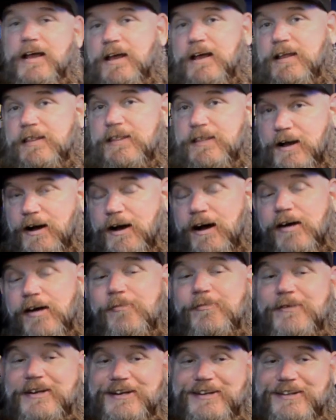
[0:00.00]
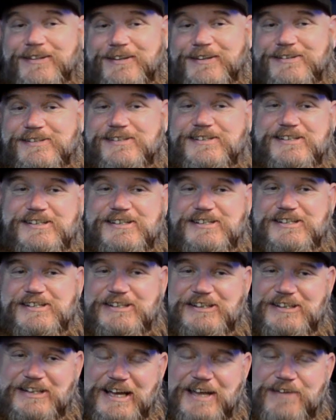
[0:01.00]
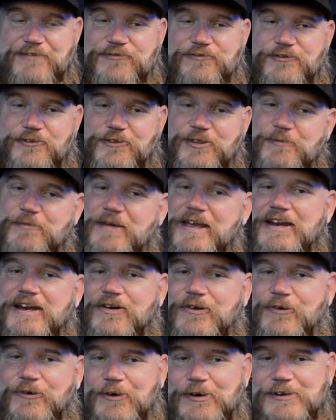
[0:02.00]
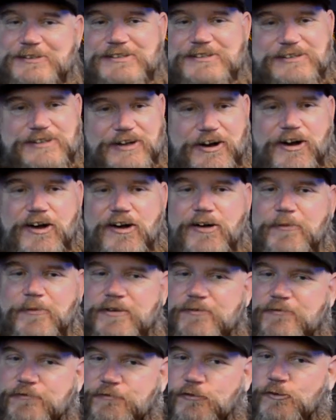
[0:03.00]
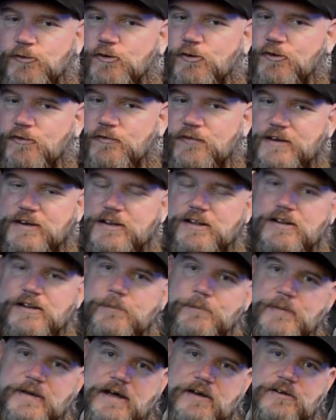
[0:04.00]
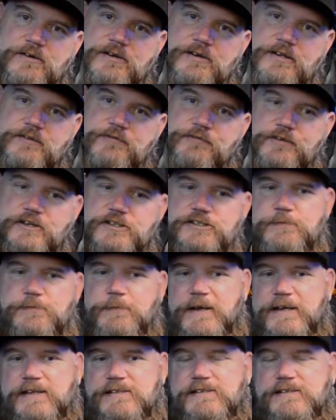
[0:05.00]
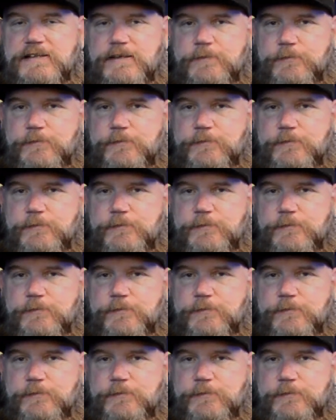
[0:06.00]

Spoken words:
The almond in this is delightful. The main accords is almond, floral, vanilla, powdery, fresh, spicy, and